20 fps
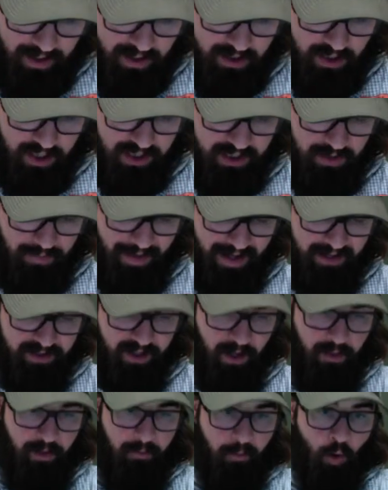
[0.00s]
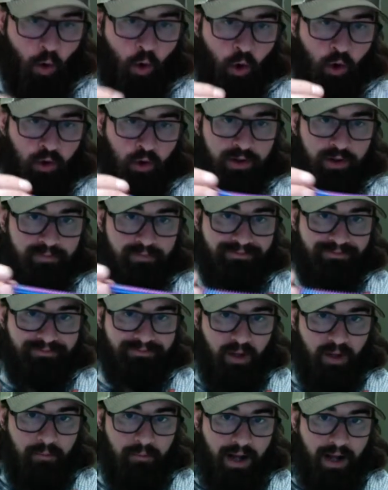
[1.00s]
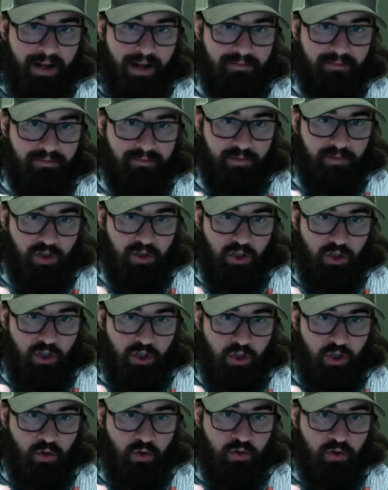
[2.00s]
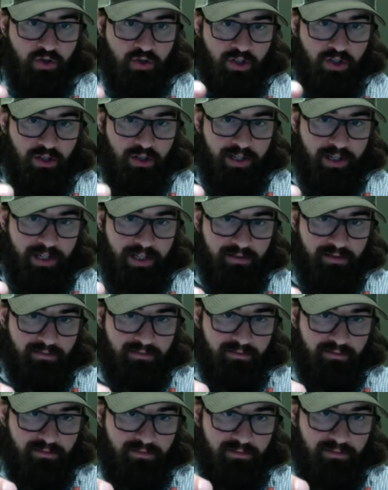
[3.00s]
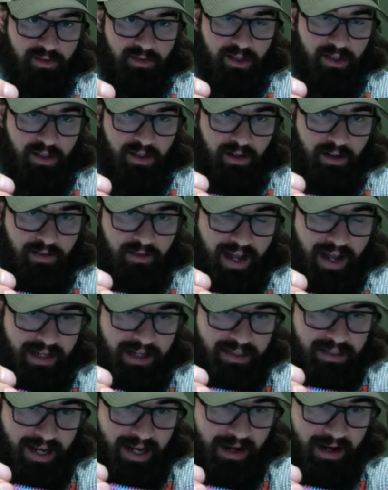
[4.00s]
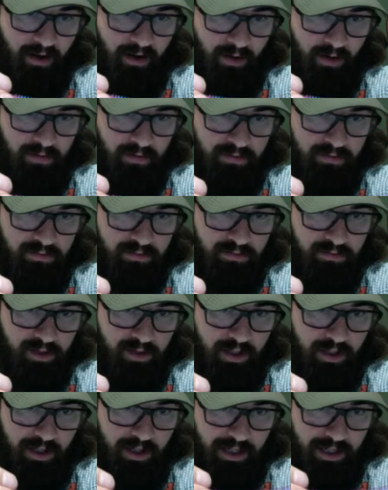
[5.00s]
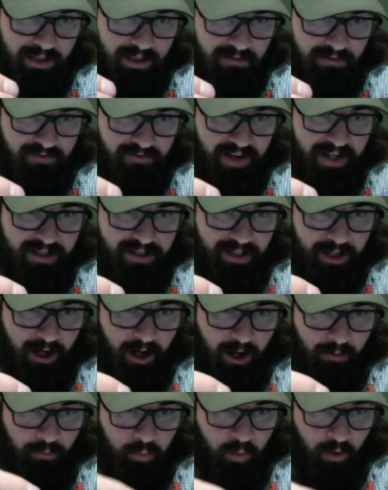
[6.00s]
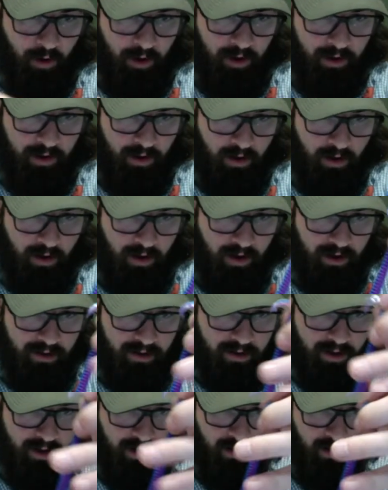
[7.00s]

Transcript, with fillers: it just depends on the mold, but usually that tail is facing upward on